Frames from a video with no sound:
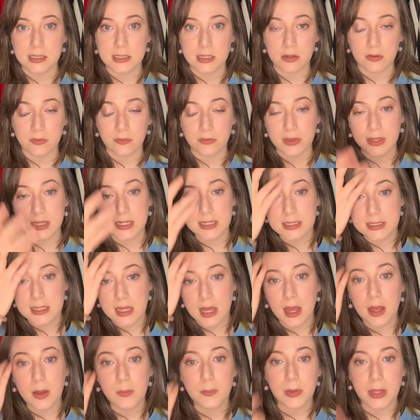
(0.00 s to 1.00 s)
of this
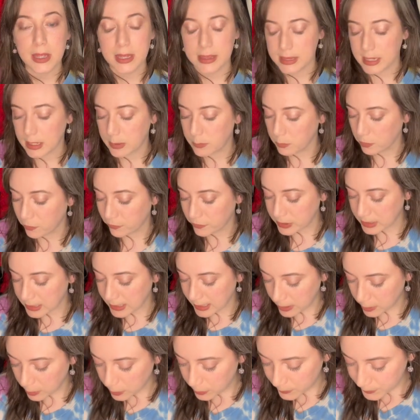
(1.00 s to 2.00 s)
up and then moved it
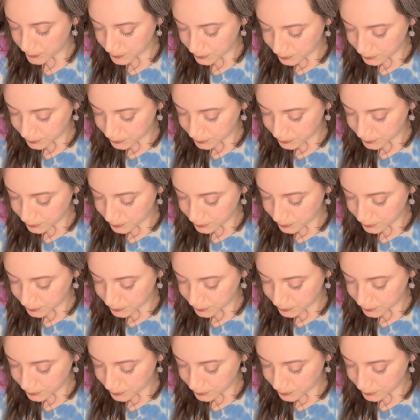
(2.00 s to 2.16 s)
out.